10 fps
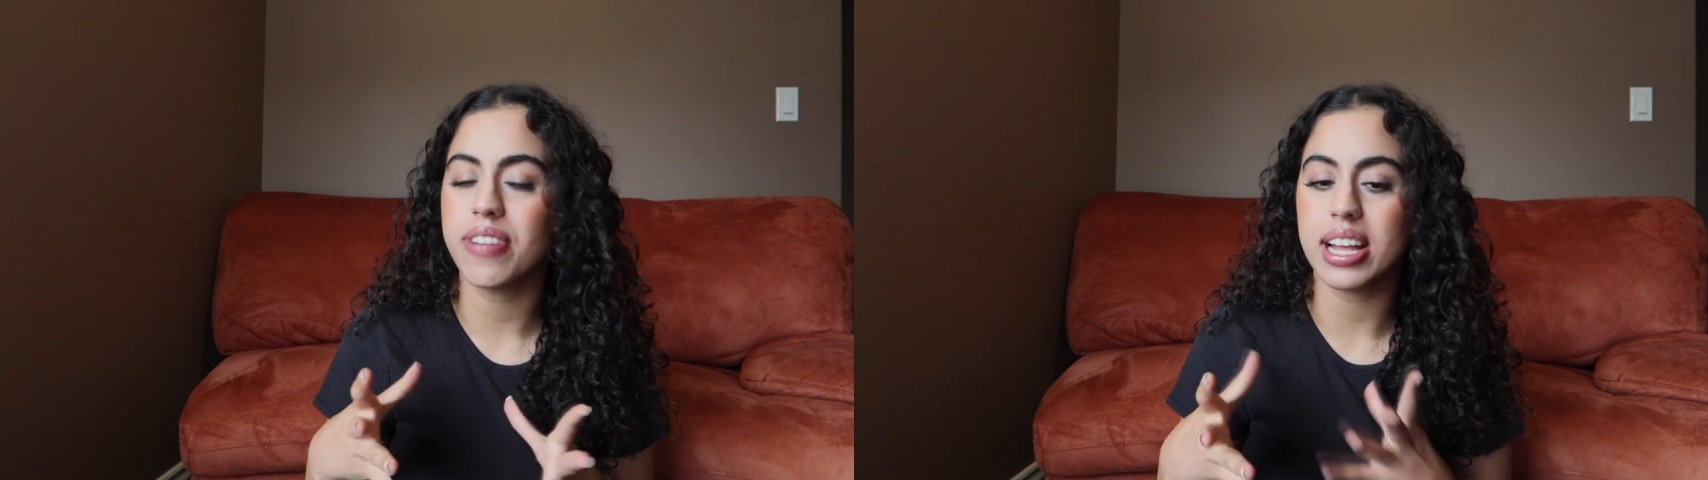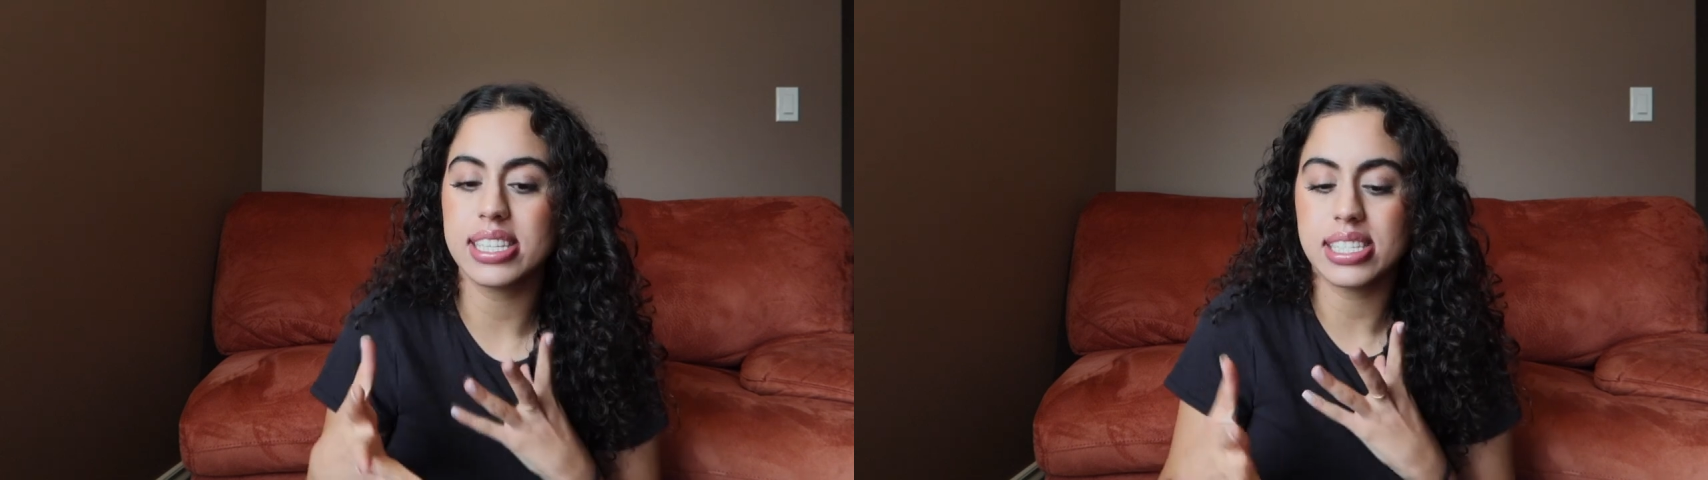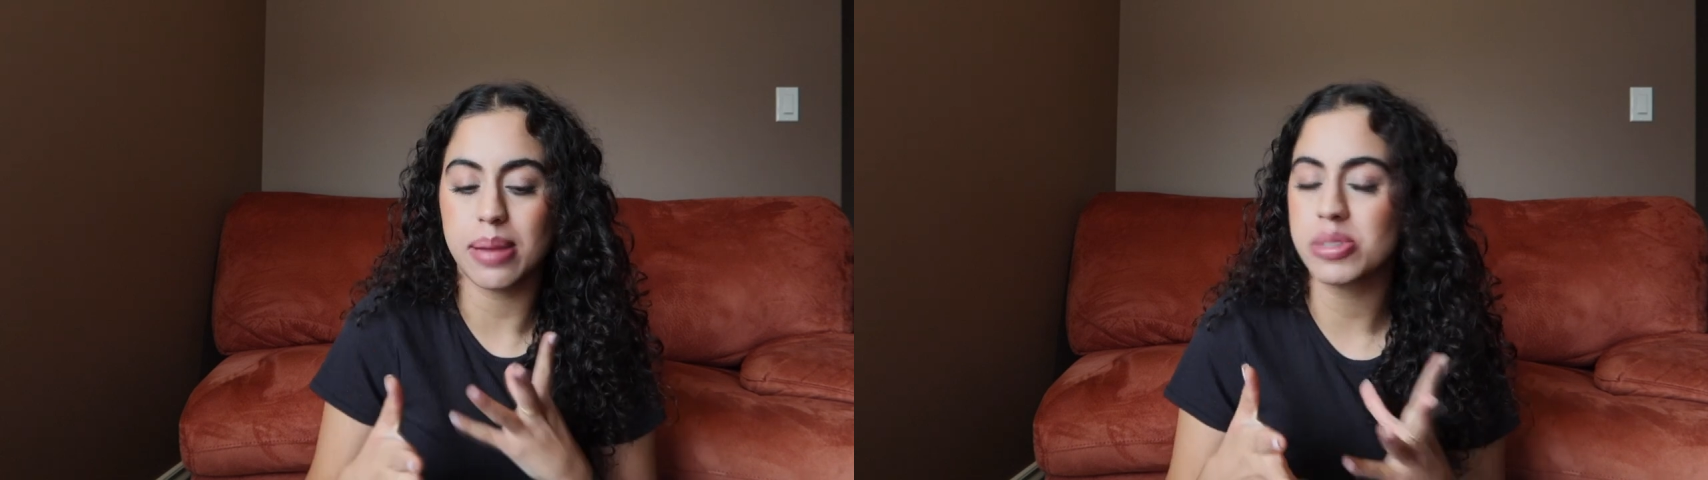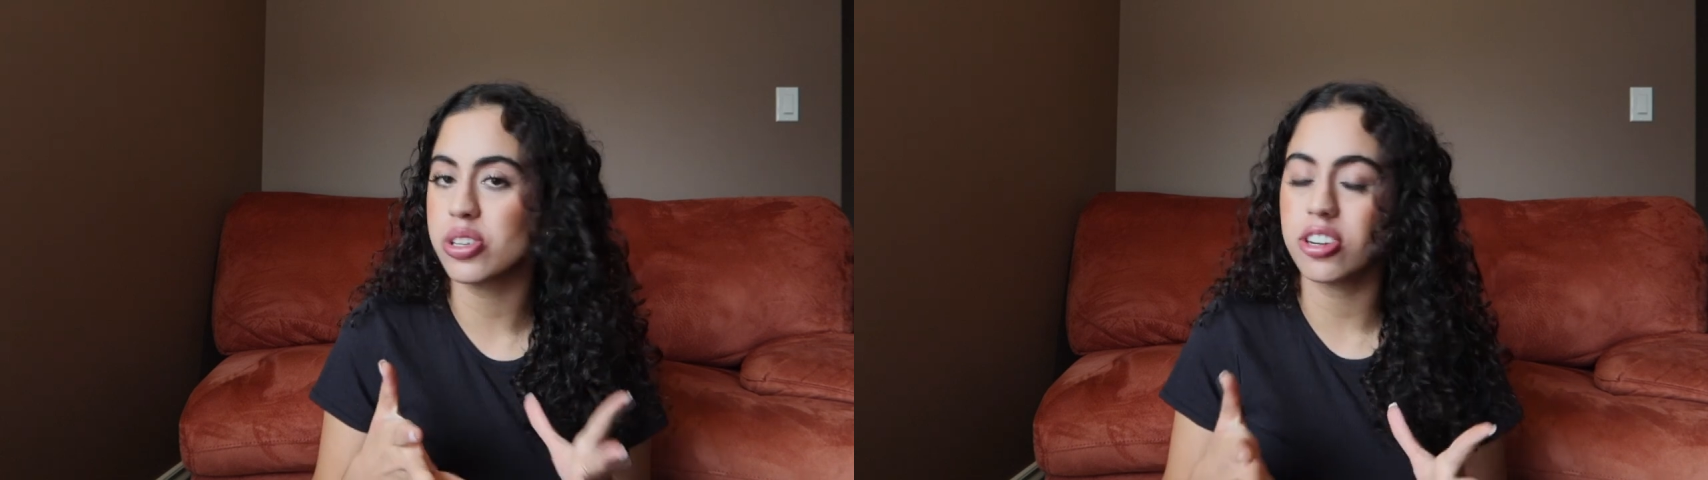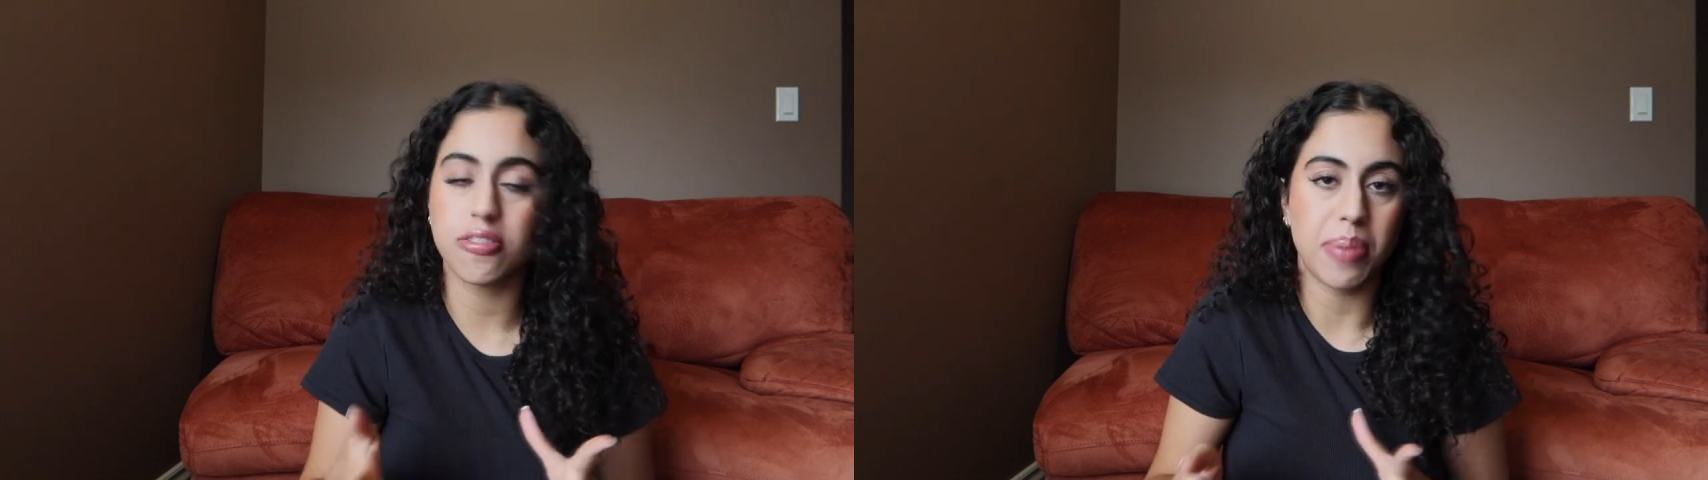find some
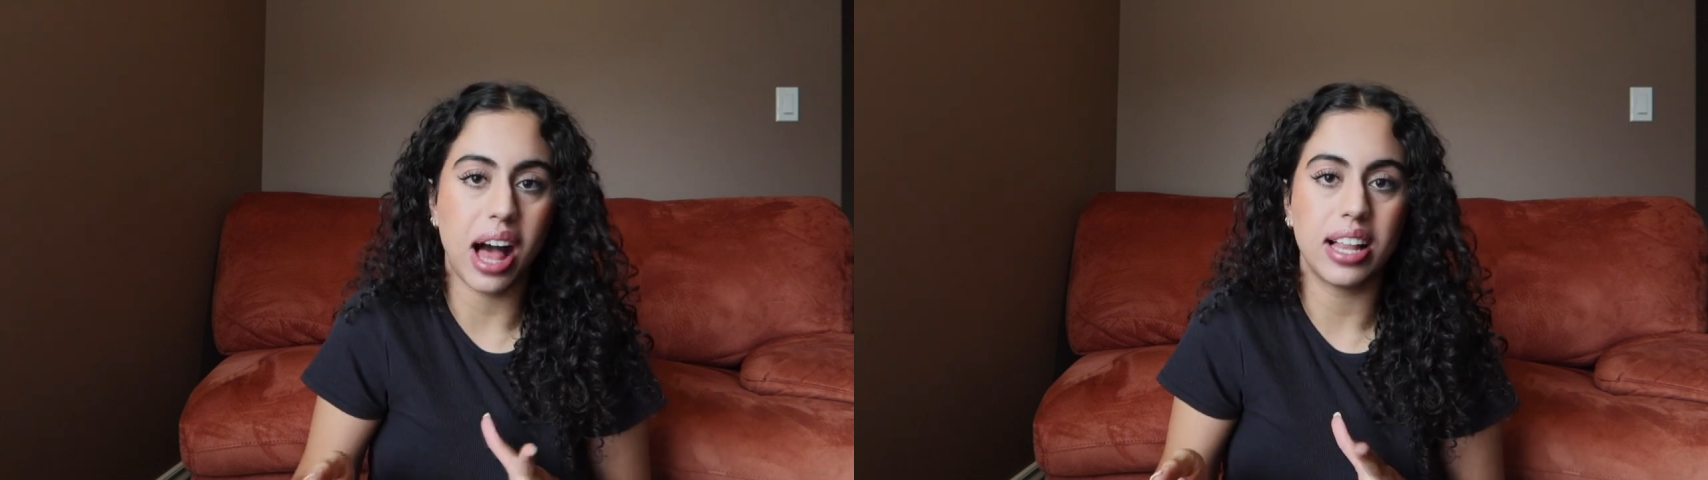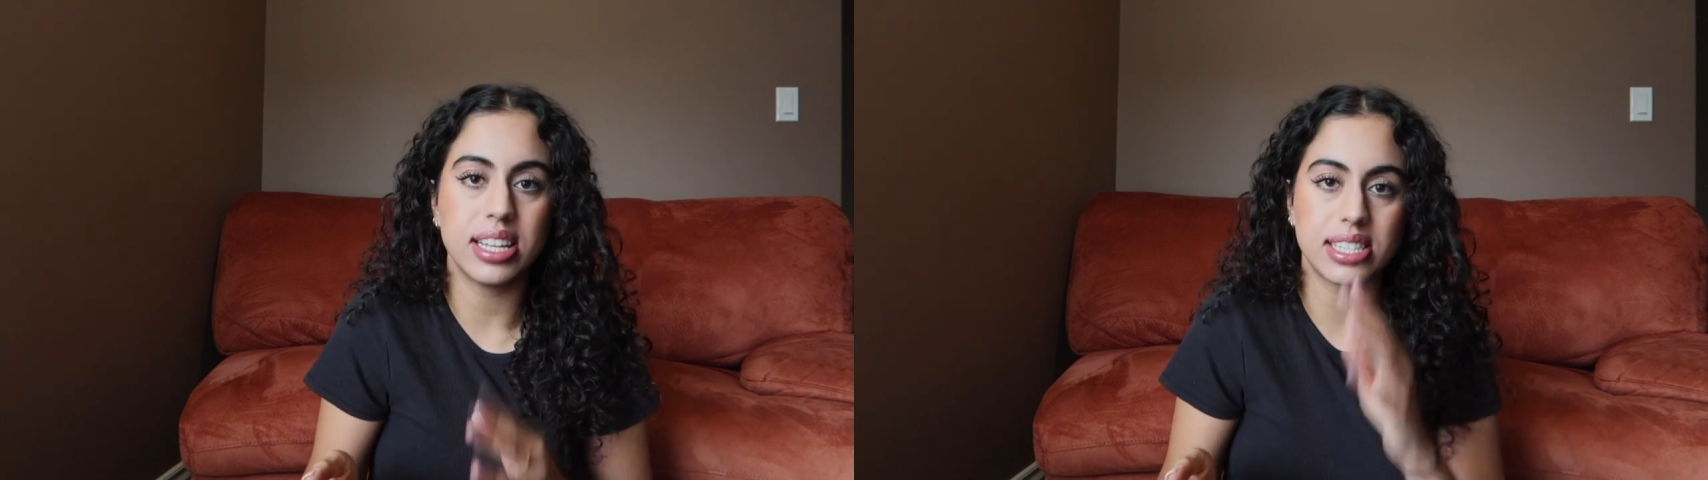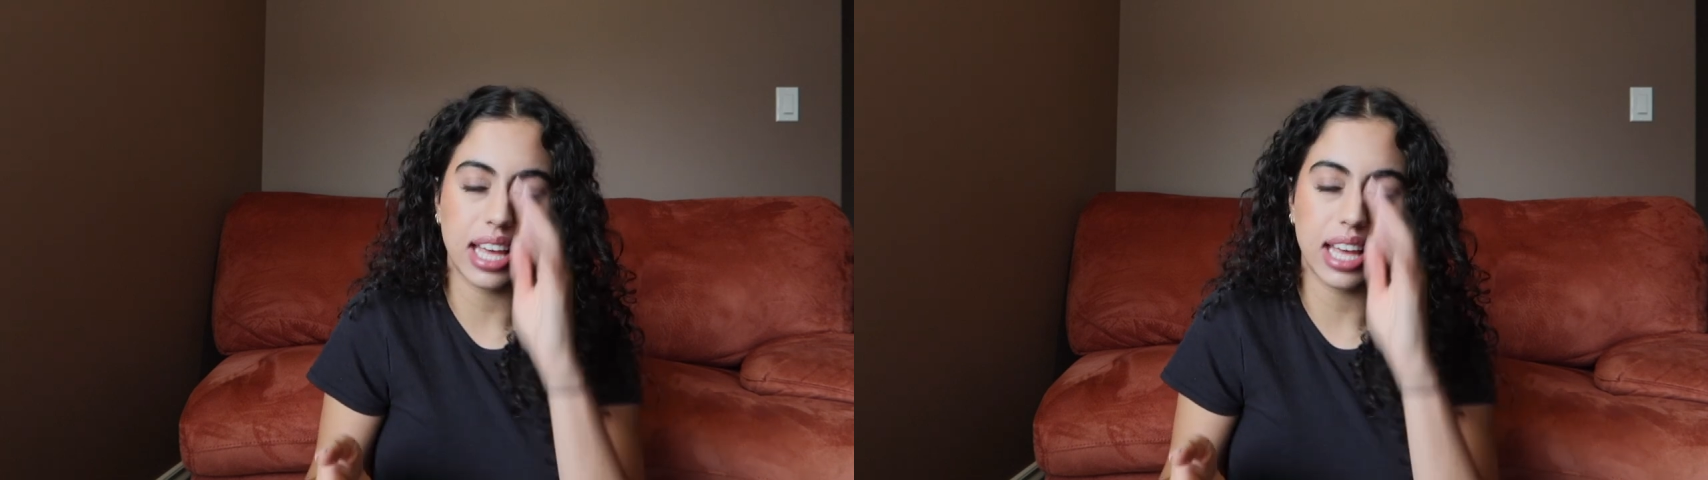sort of balance.